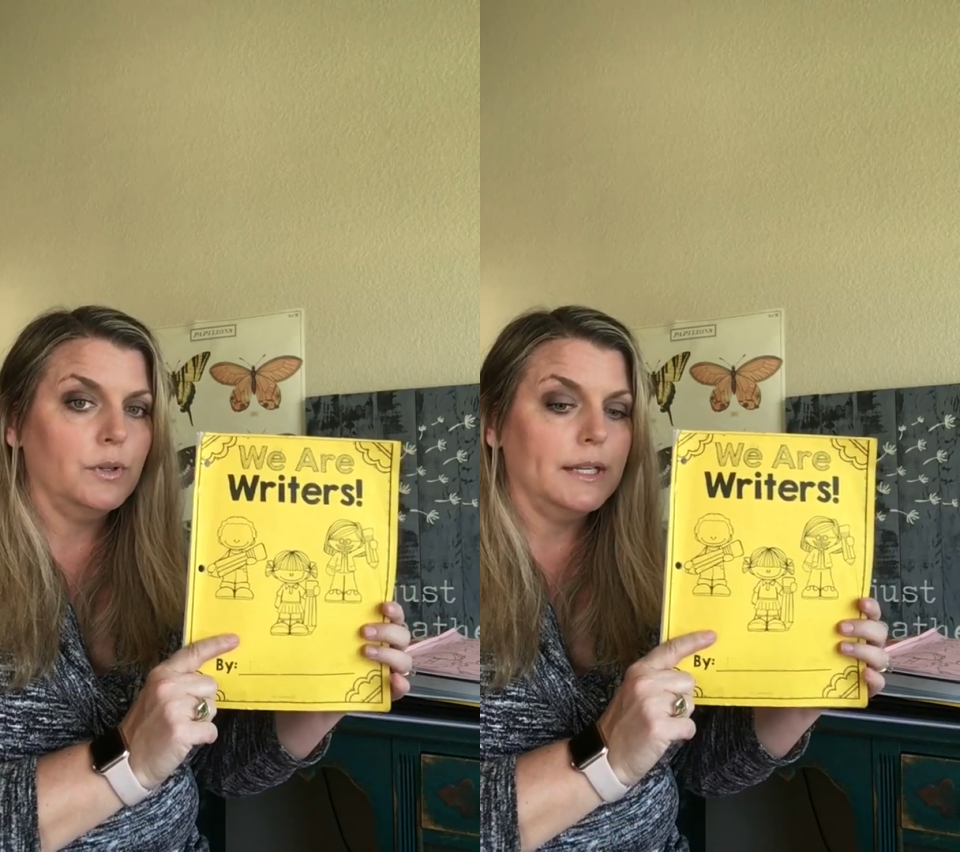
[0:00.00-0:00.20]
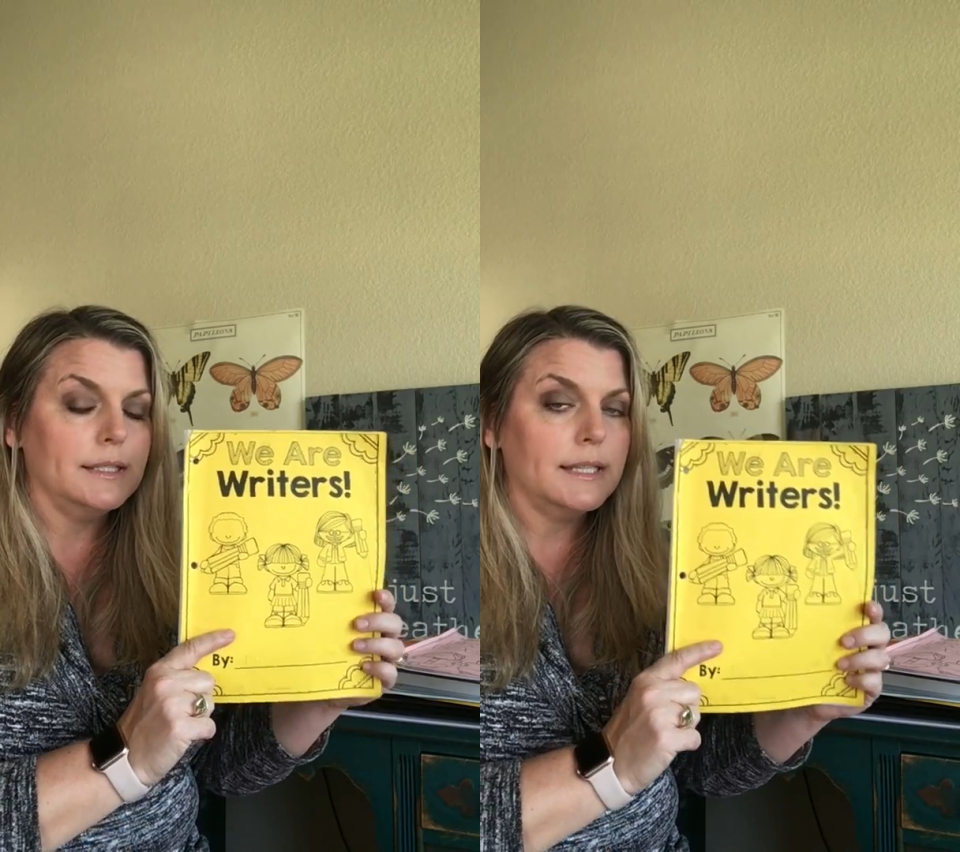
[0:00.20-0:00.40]

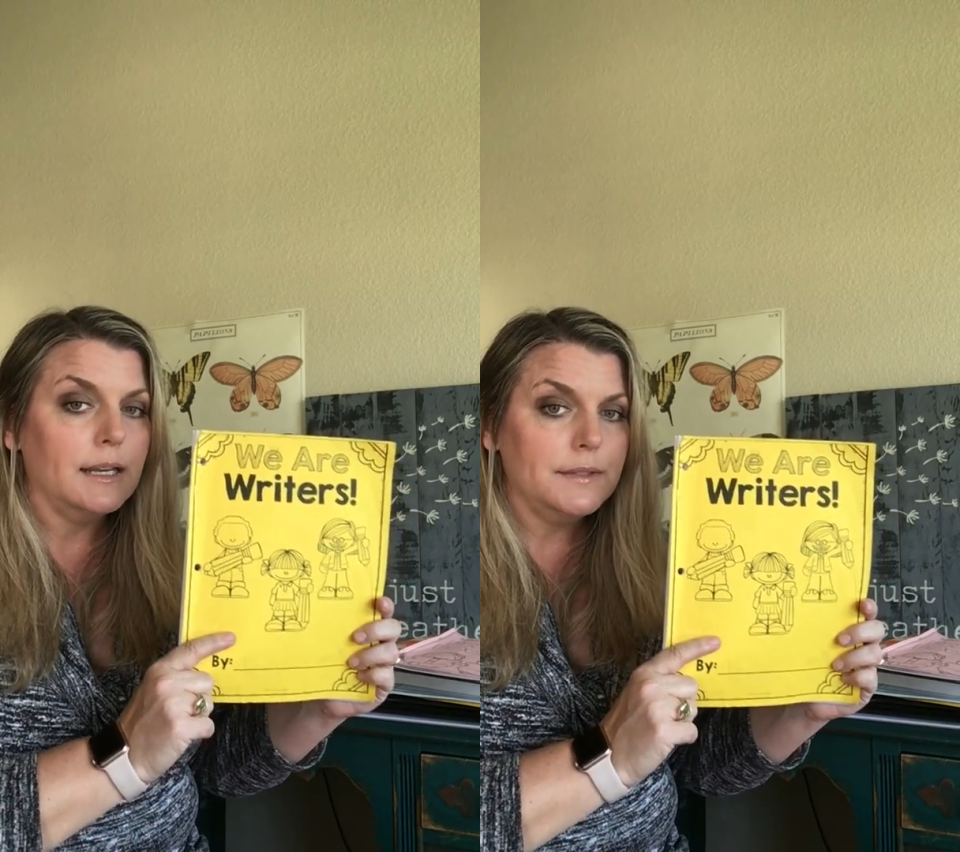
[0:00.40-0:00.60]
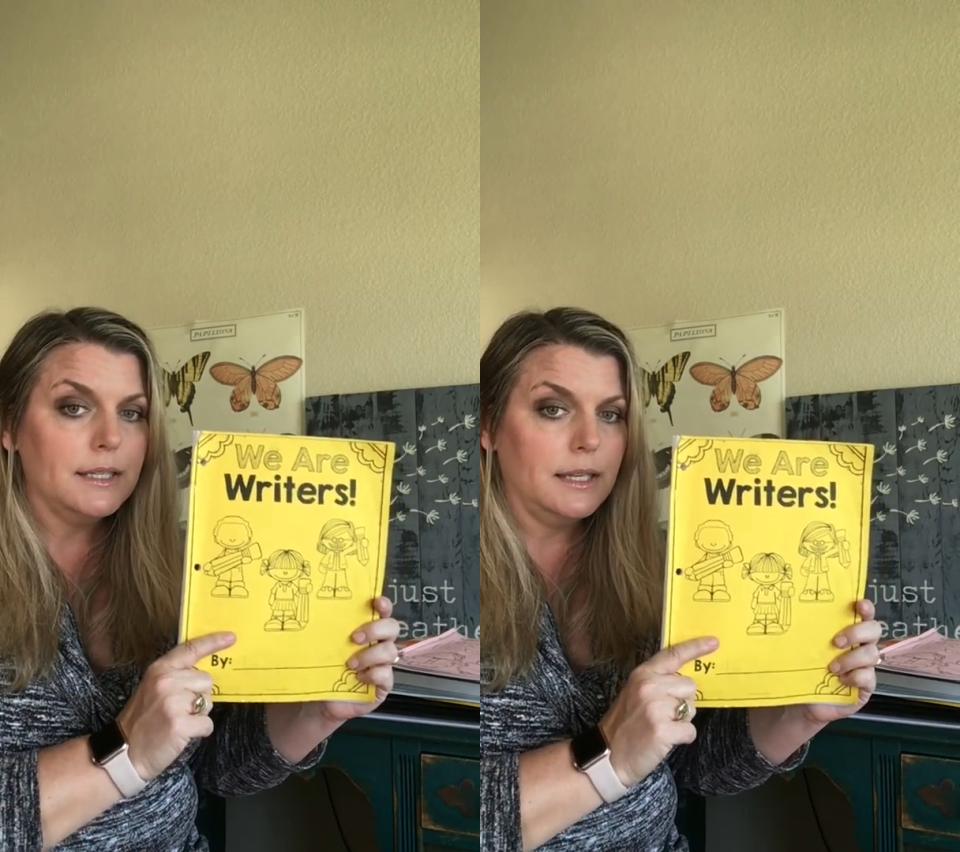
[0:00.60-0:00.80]
instead
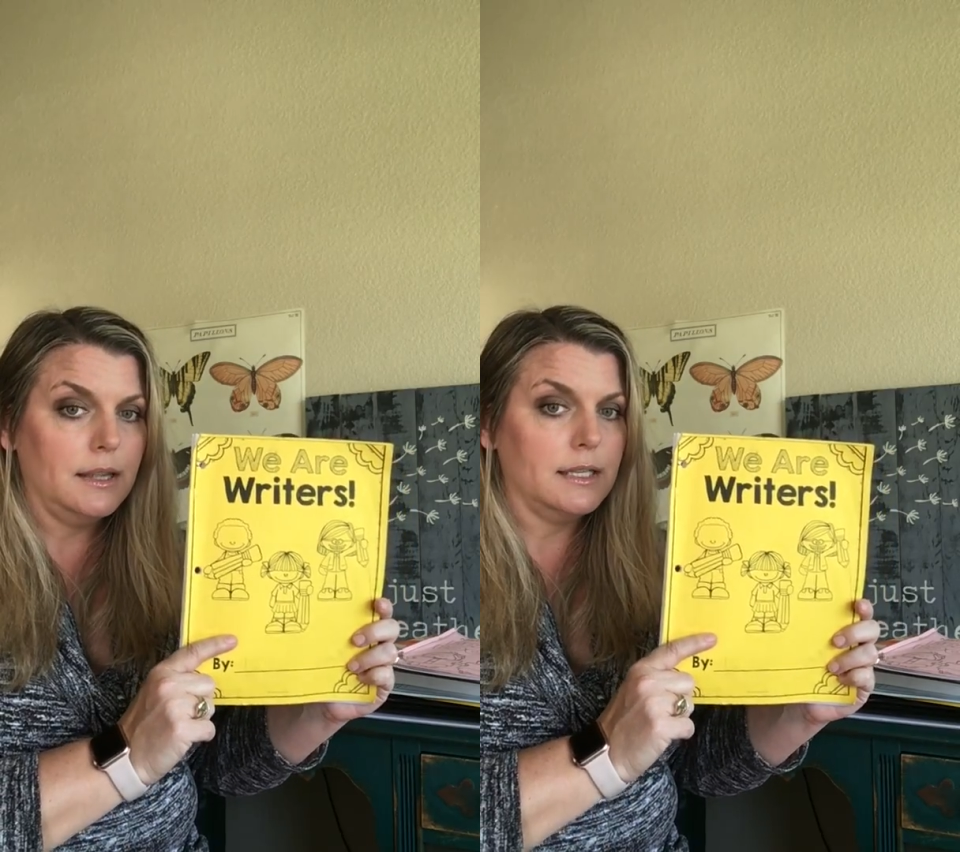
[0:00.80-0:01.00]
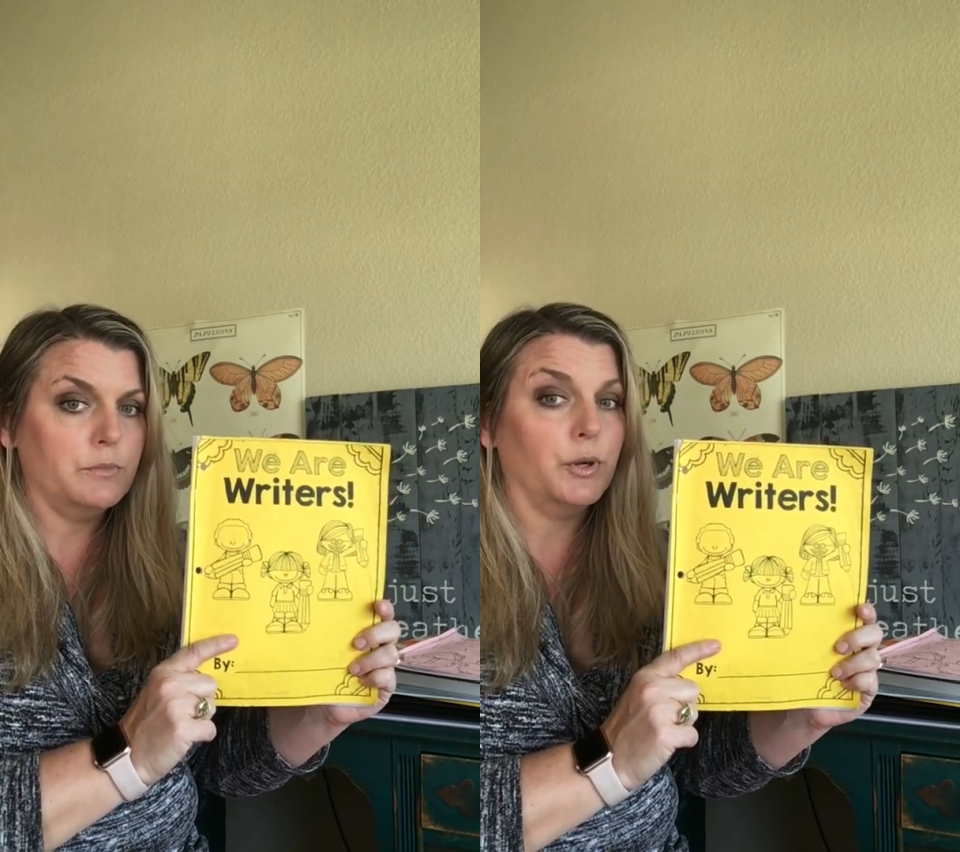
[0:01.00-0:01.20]
of sending
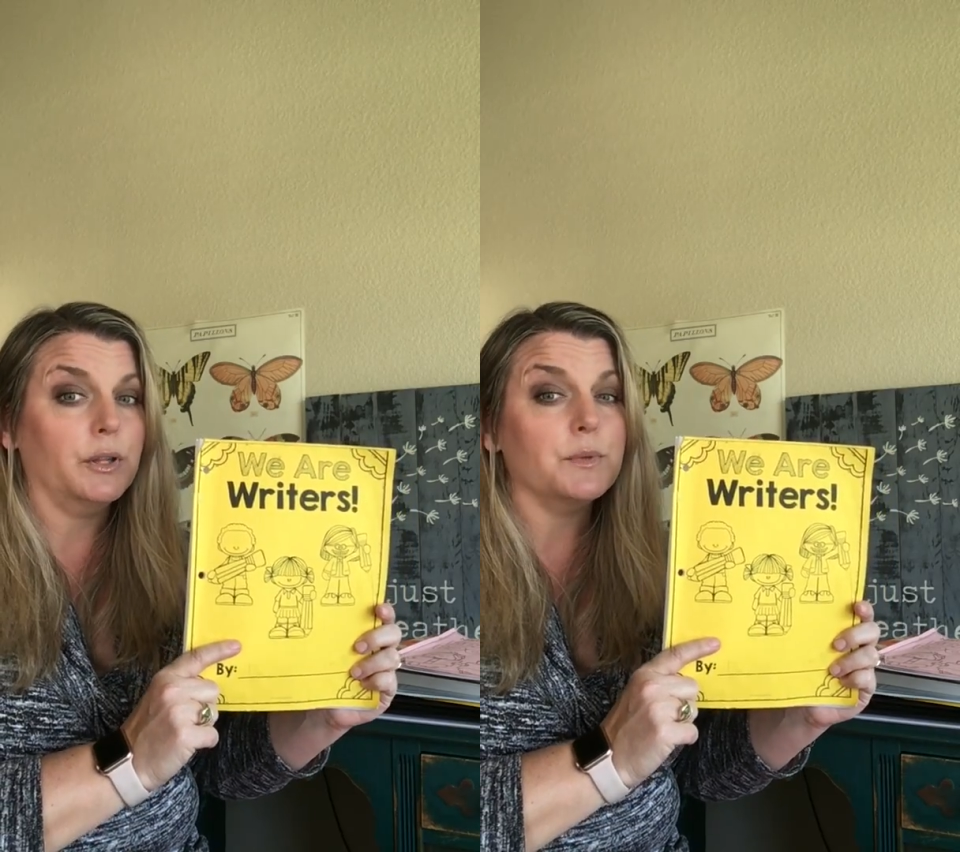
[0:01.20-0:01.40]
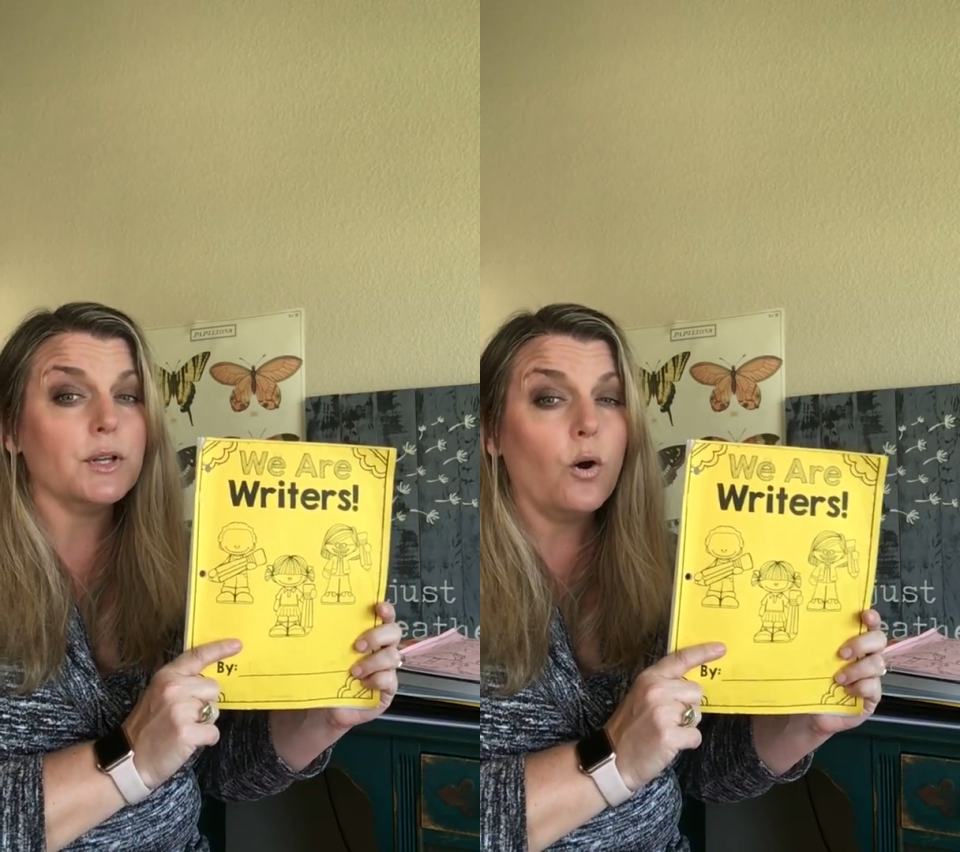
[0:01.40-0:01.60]
this book that was